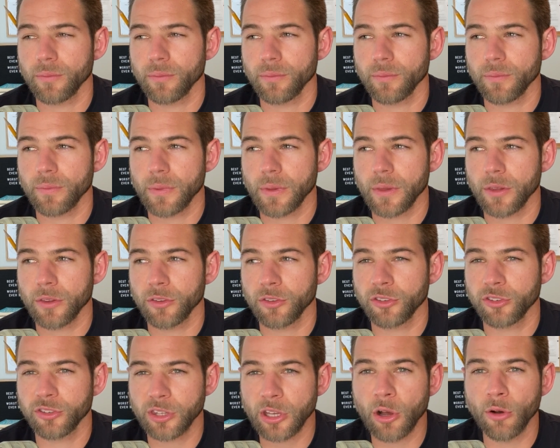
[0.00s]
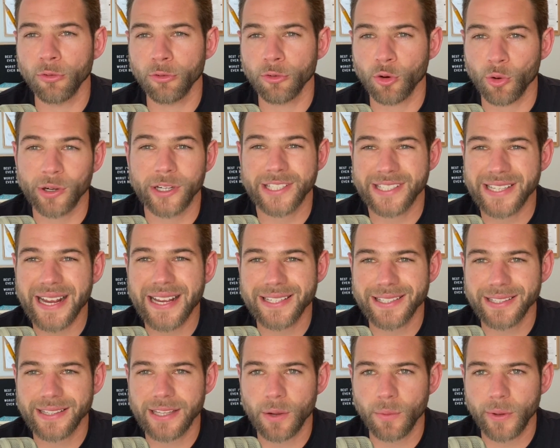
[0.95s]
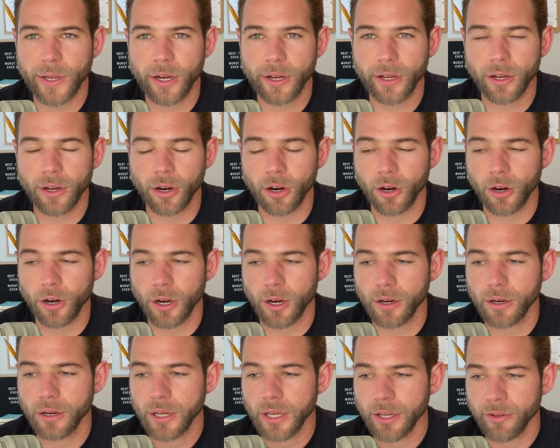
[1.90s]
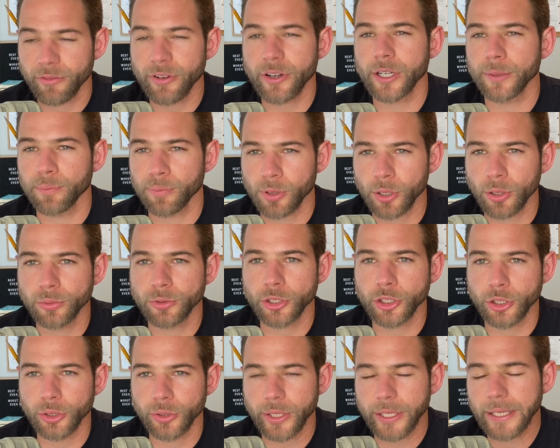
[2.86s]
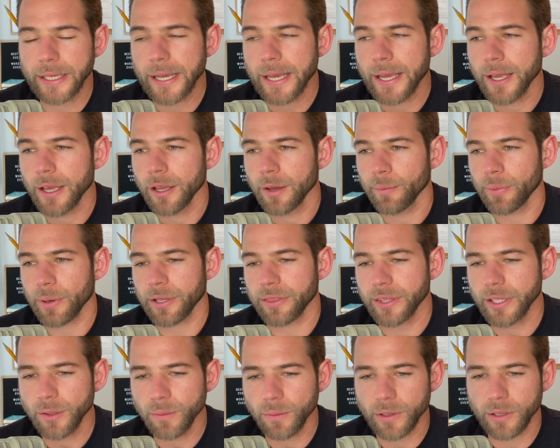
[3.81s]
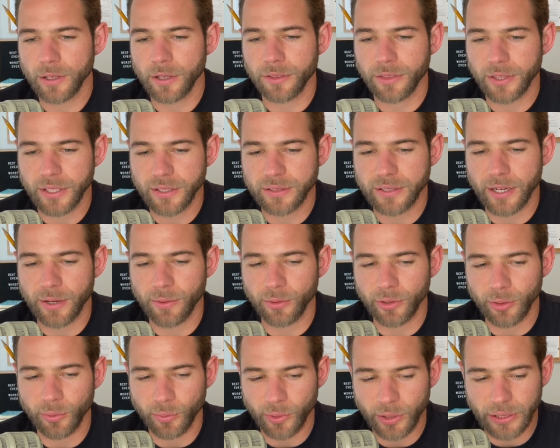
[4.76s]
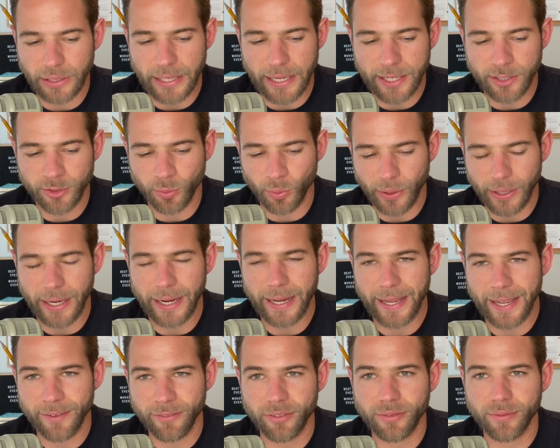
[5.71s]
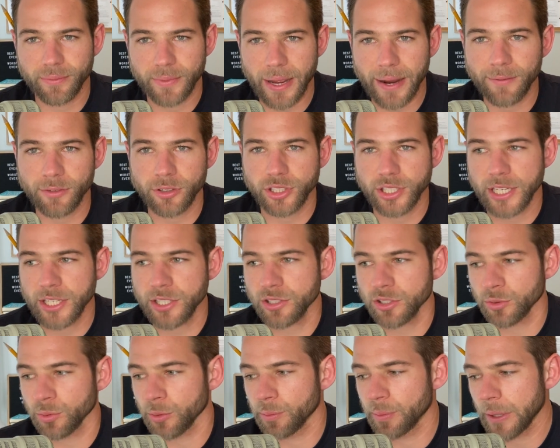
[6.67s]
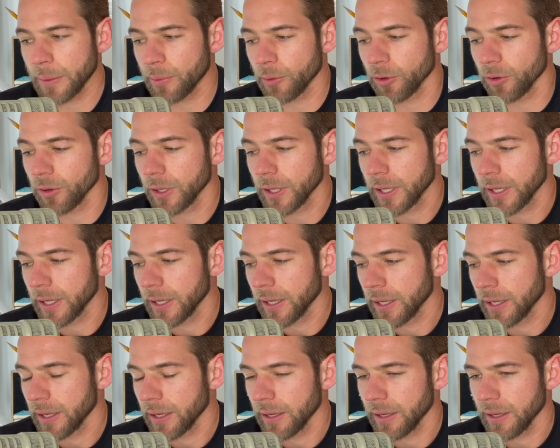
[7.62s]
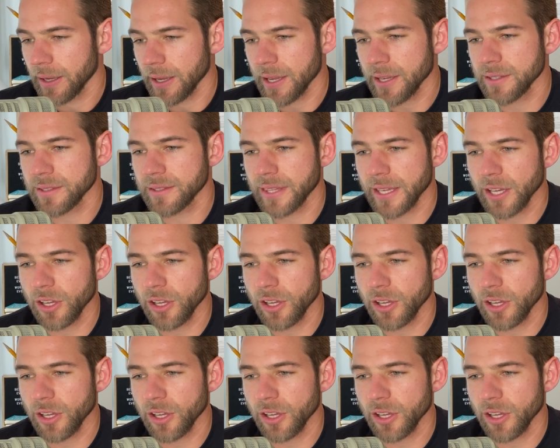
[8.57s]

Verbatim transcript: self criticizing that we are very prone to doing. But I think one of the things that I really realize when I have conversations with people is they'll